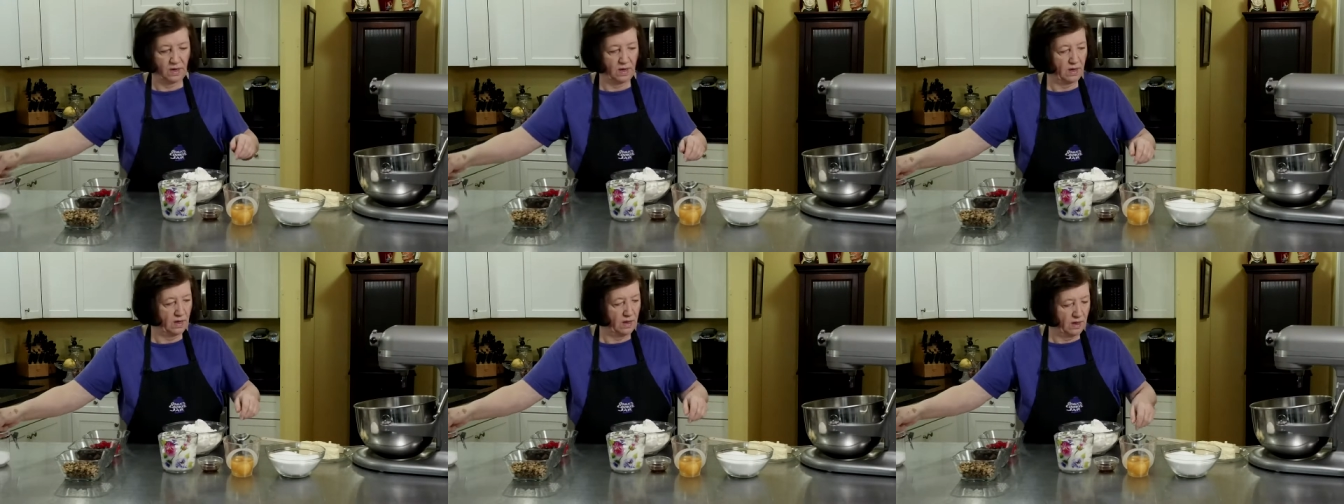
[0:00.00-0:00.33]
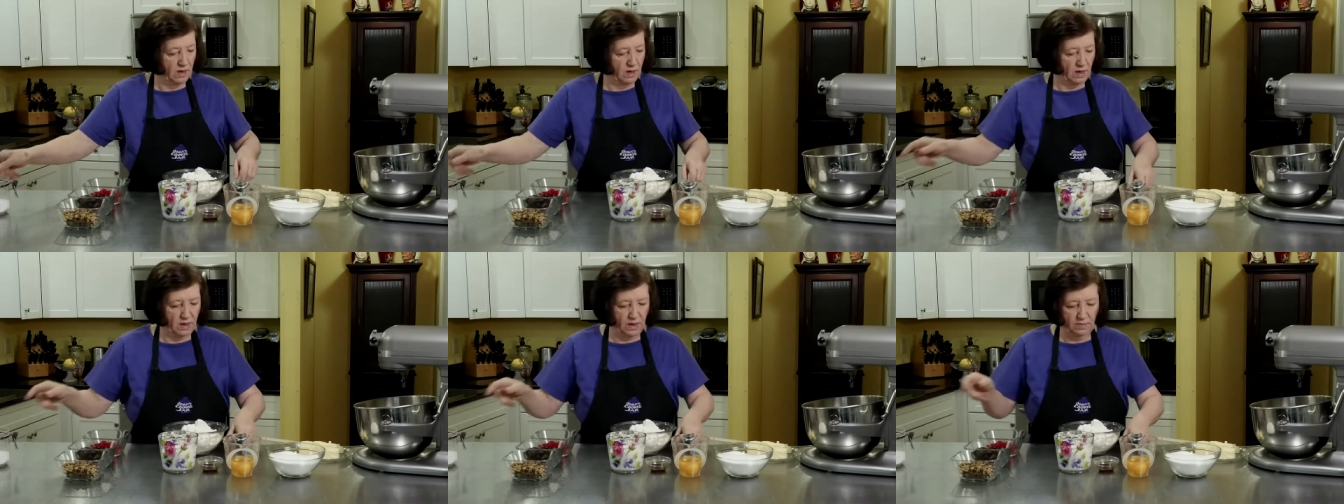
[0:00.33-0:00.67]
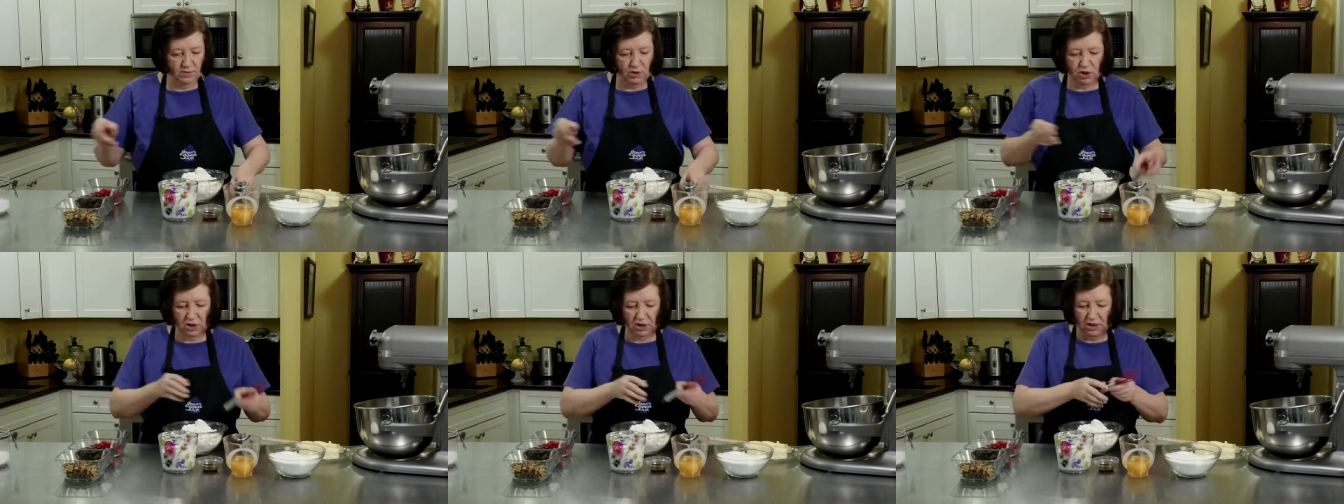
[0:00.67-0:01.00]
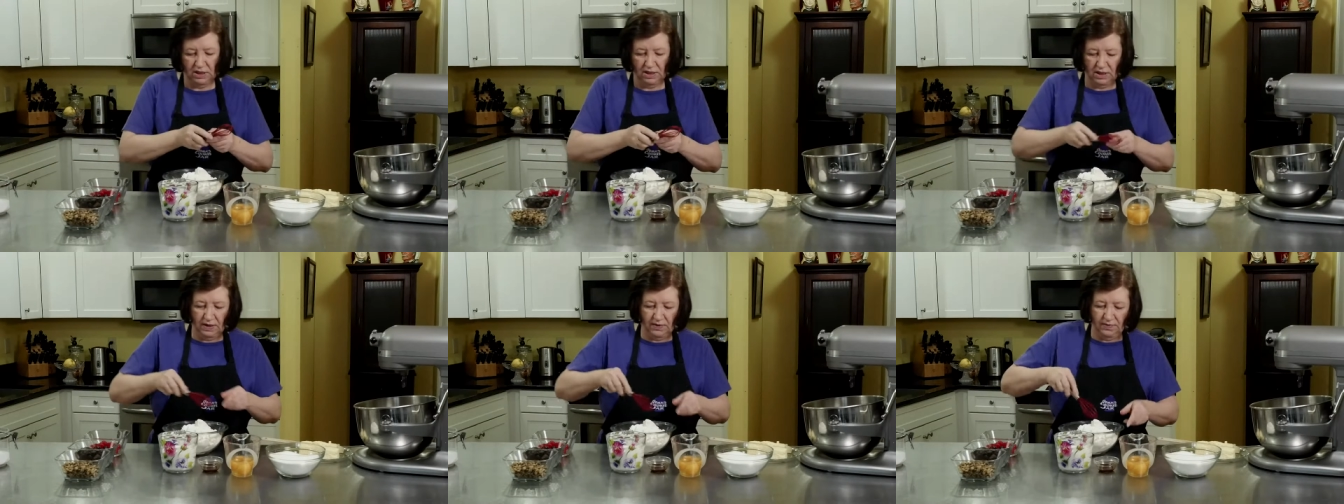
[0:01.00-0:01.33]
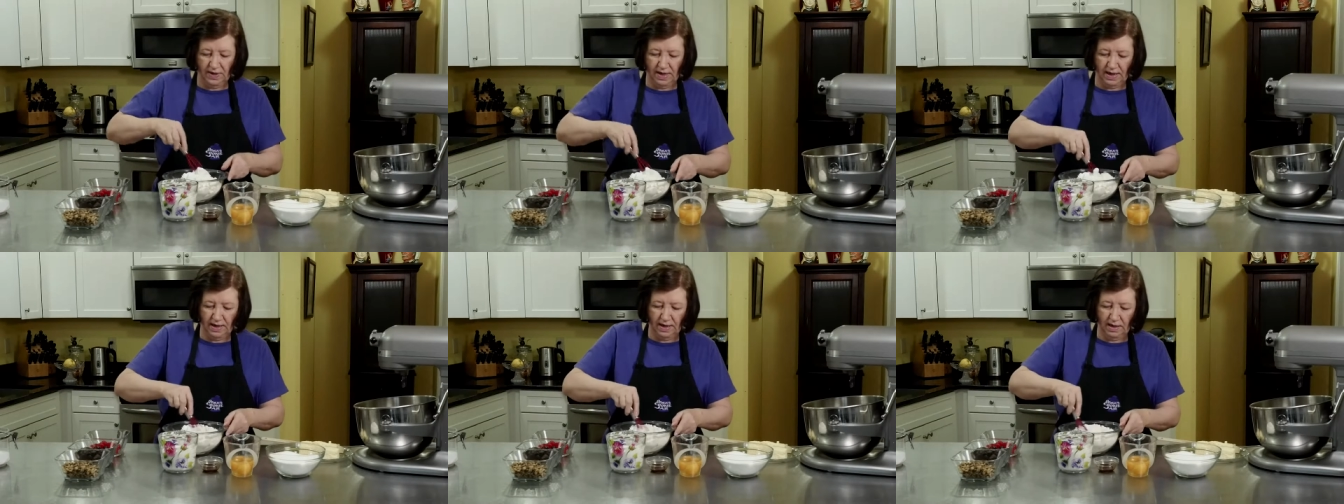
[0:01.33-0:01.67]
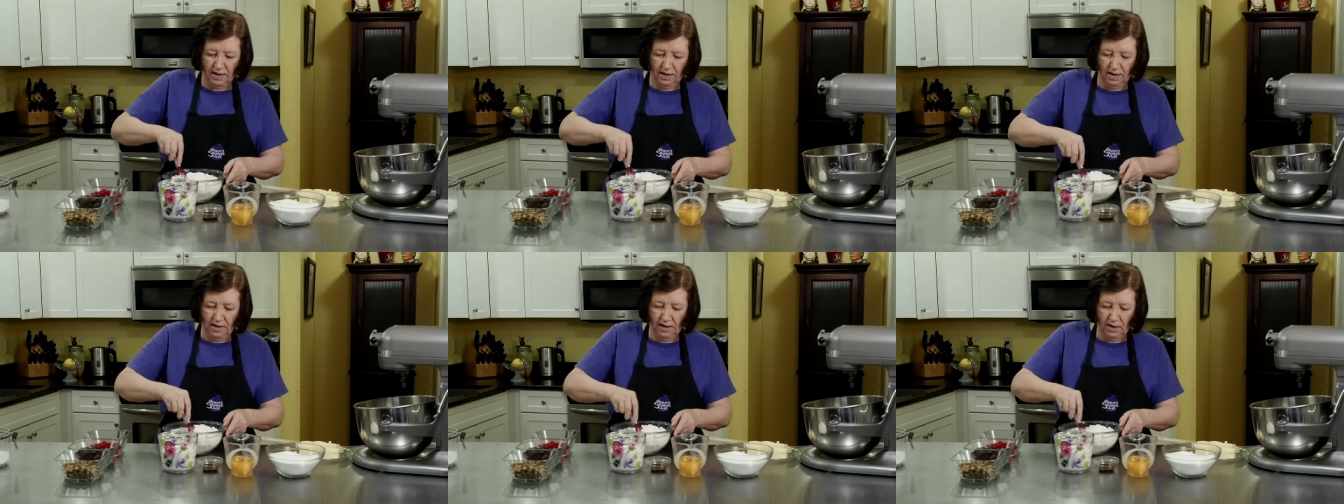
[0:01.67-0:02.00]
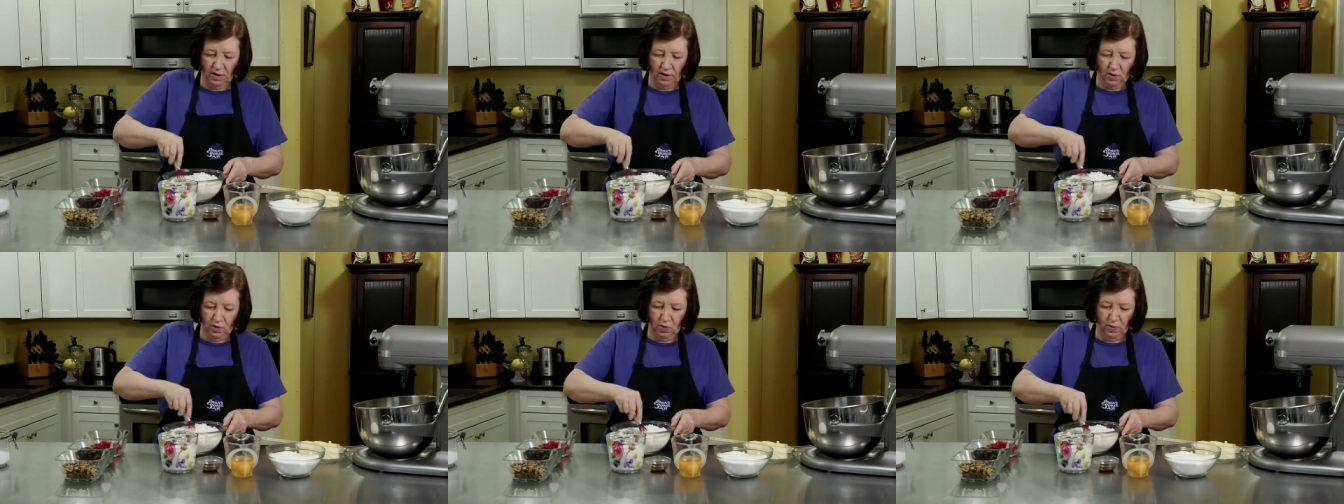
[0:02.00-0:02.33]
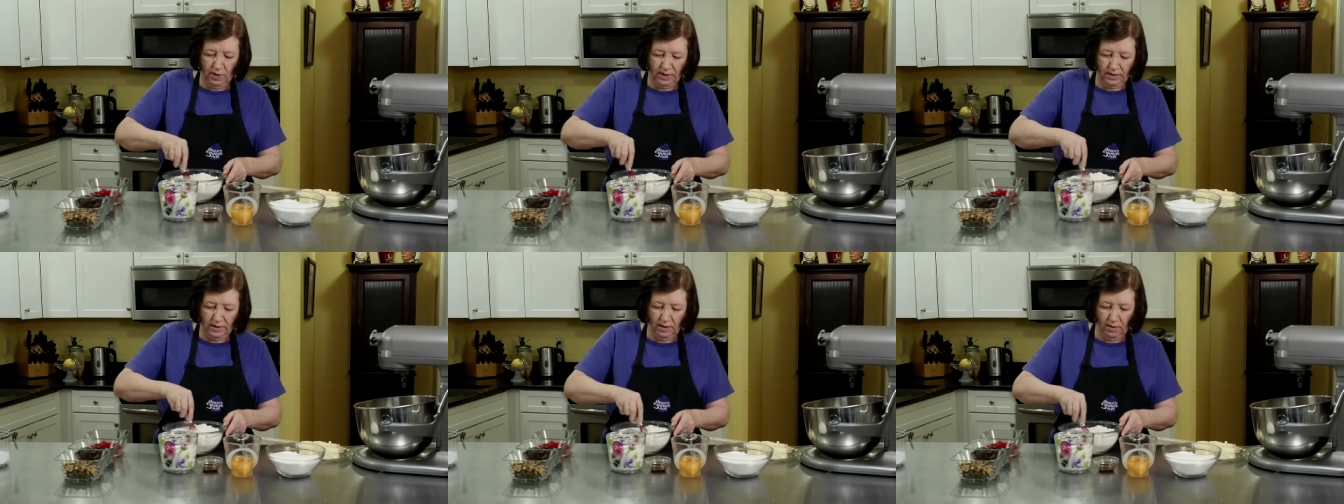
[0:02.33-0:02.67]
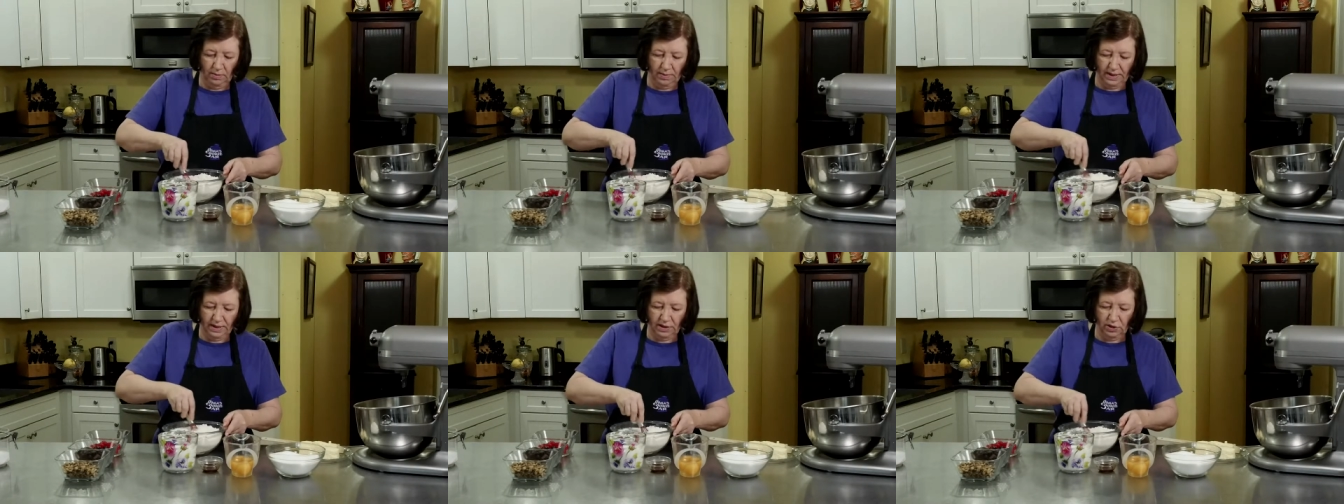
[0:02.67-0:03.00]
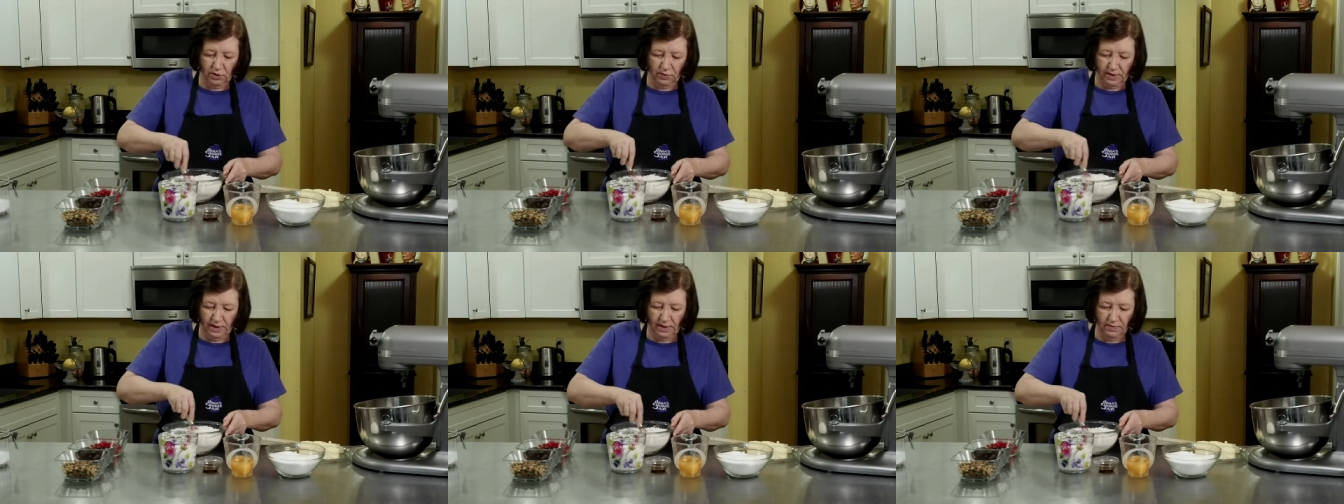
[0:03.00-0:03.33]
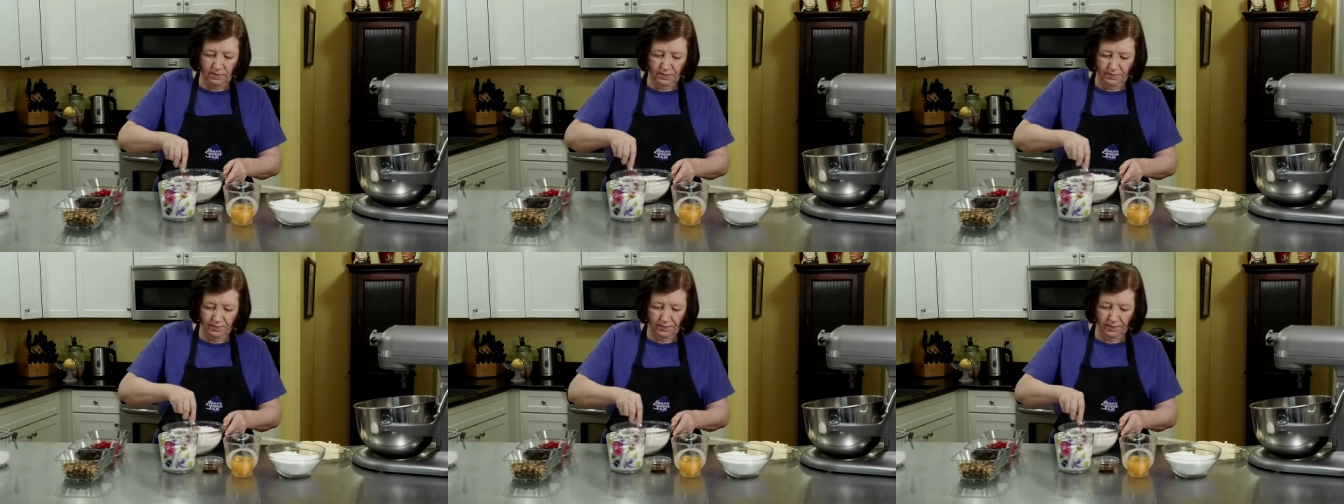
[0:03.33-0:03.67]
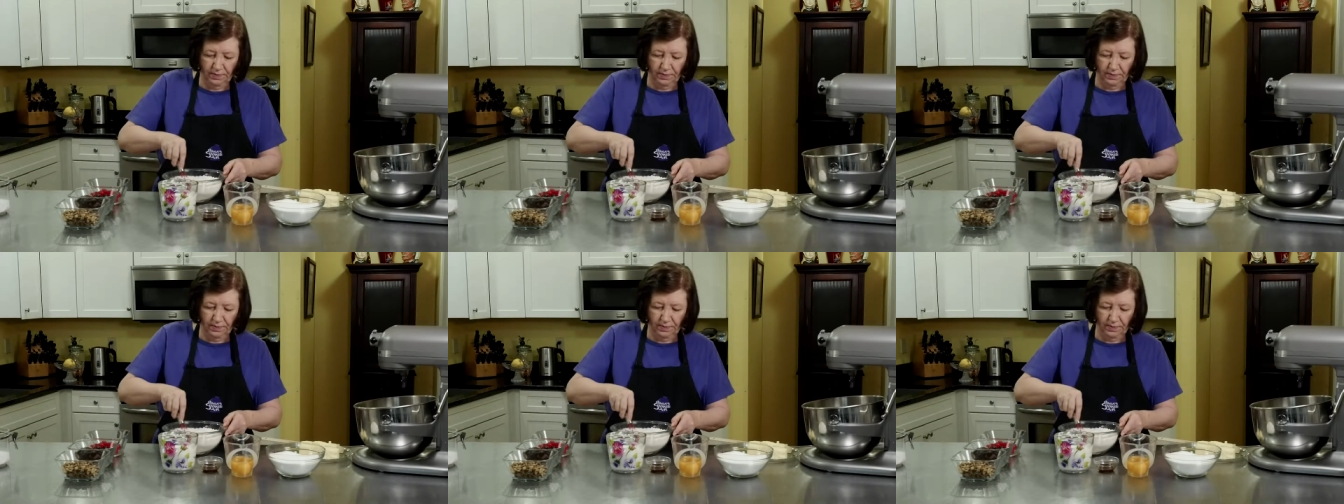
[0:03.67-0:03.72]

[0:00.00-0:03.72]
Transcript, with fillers: And I'm just gonna give that a quick little mix around.